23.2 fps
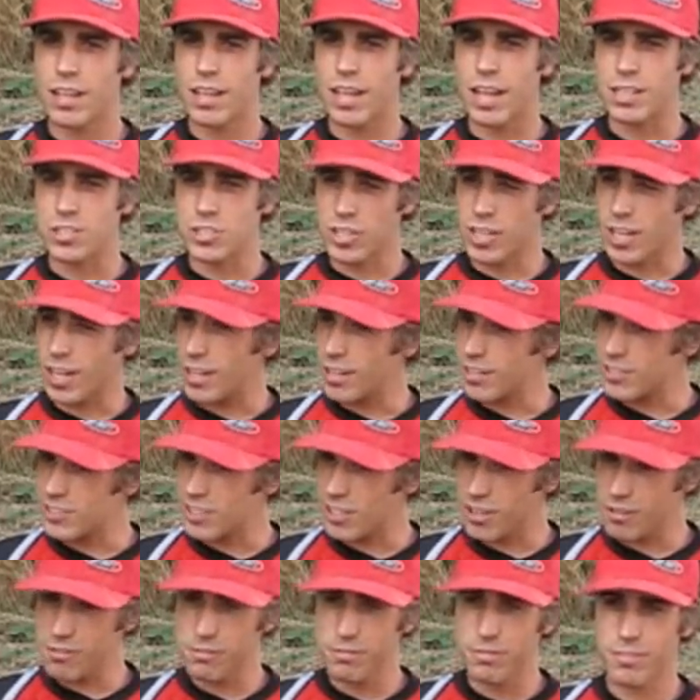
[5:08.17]
Educate
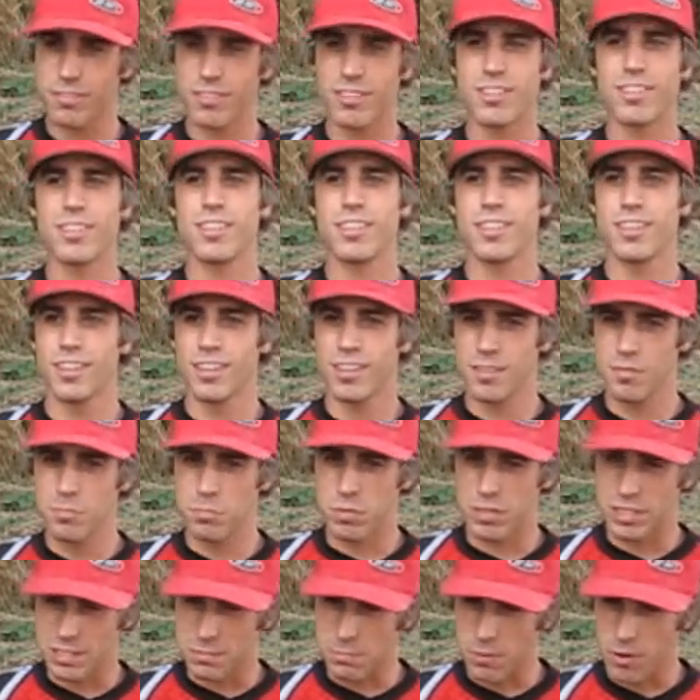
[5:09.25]
yourself,
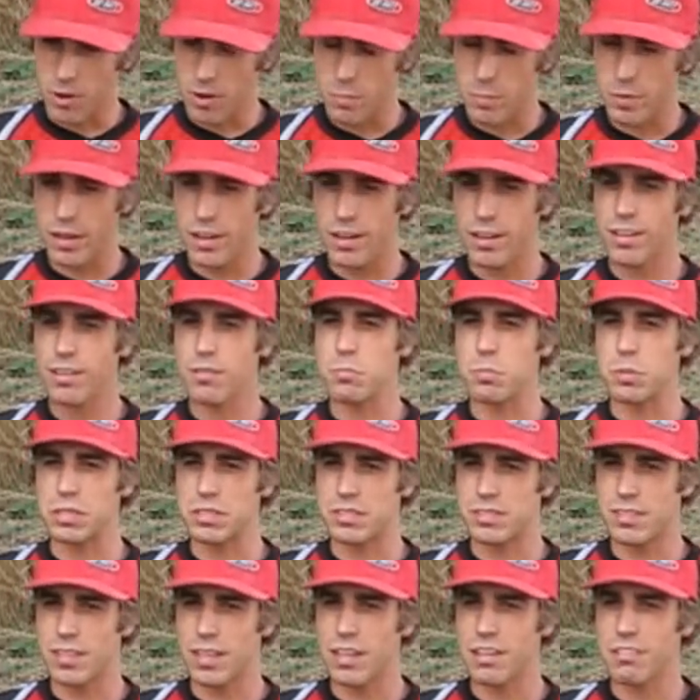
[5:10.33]
be smart about it, be
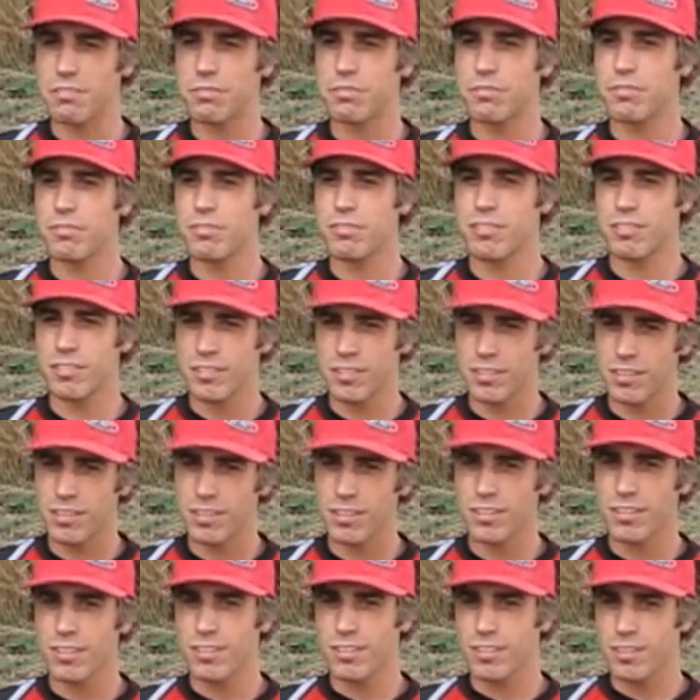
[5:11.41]
safe,
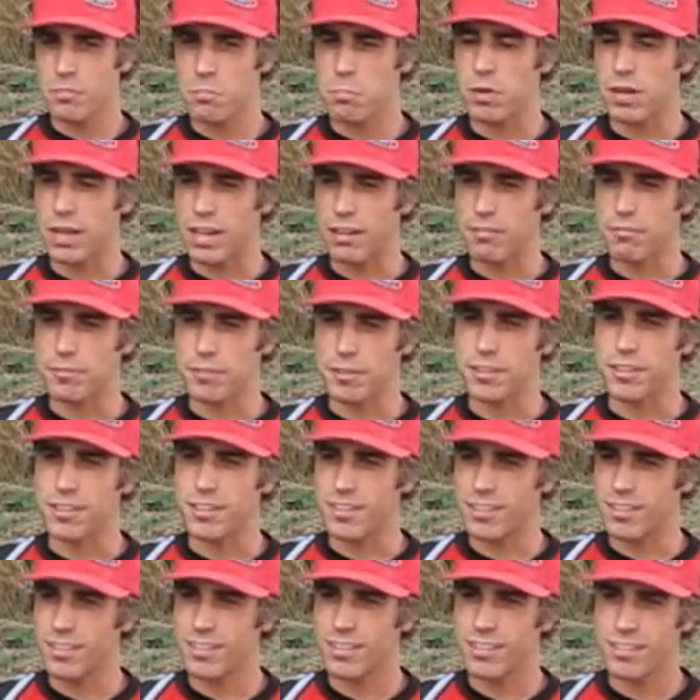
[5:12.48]
but have fun.
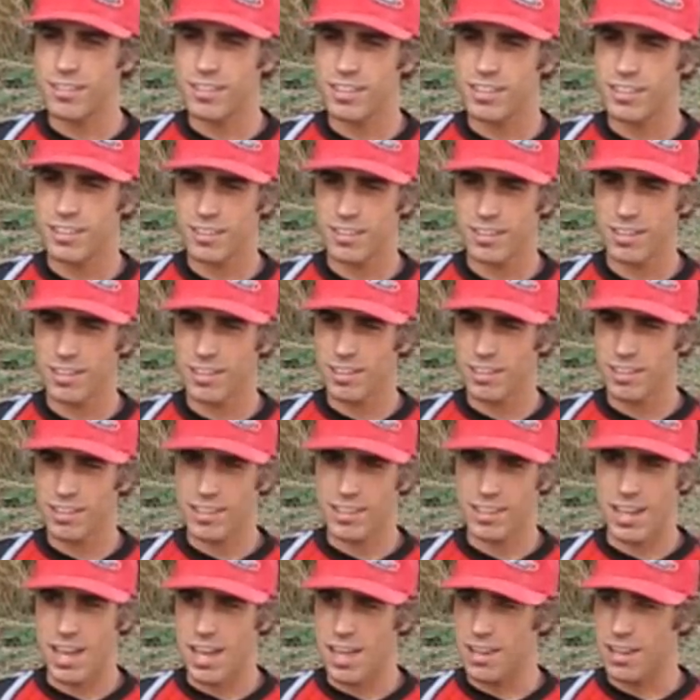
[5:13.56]

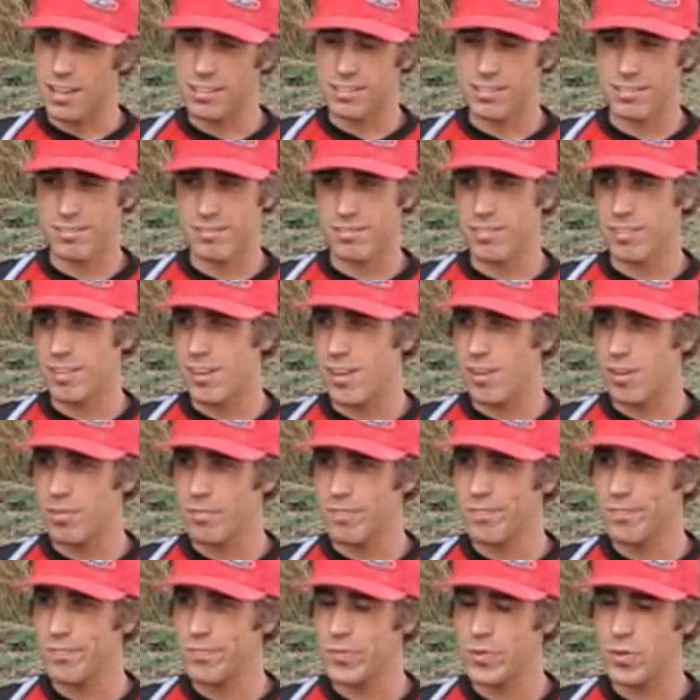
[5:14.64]
And that's, you know,
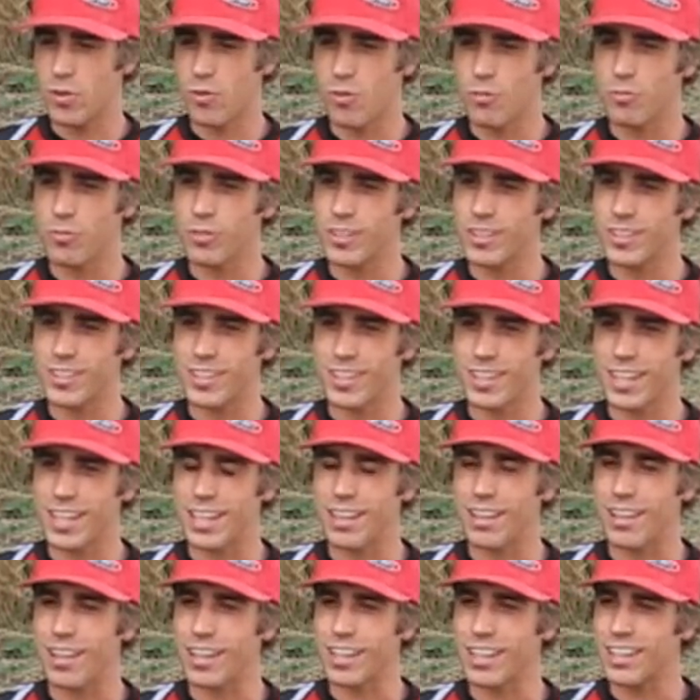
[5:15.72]
hopefully you can
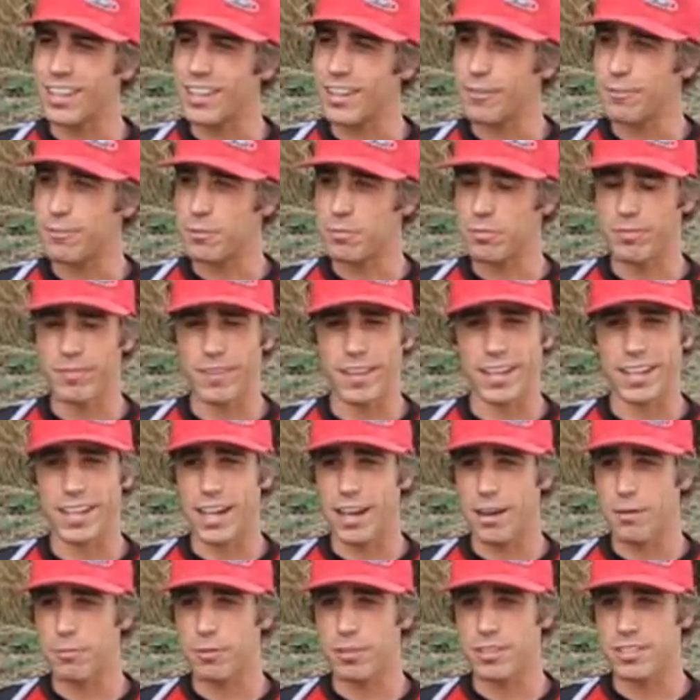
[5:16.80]
get lucky enough like
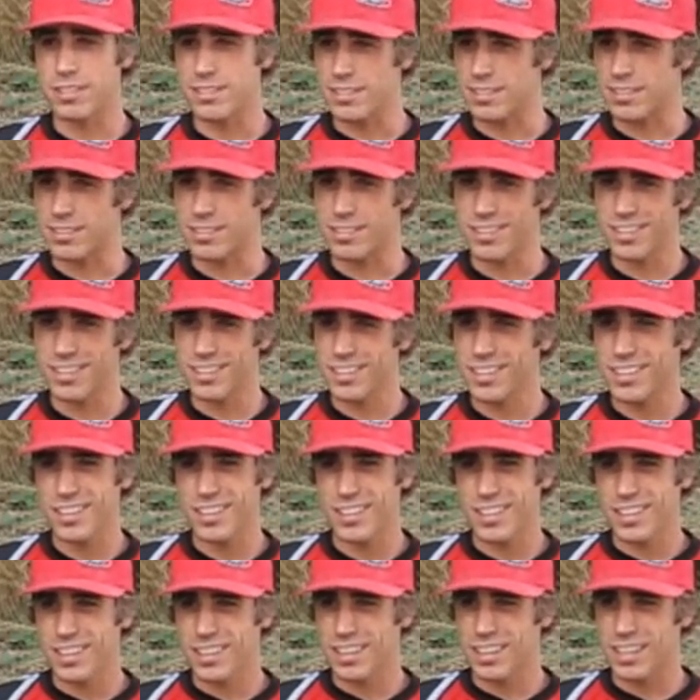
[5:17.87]
I was and
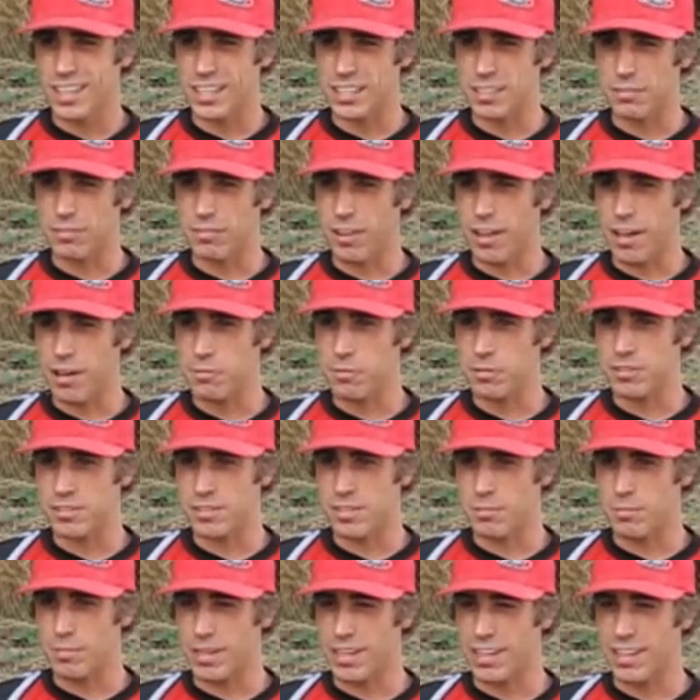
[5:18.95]
get to fly one
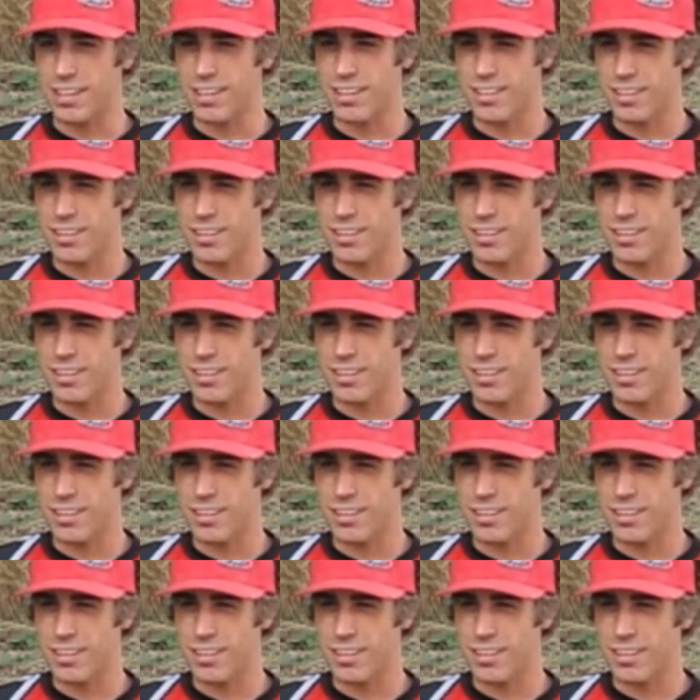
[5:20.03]
someday.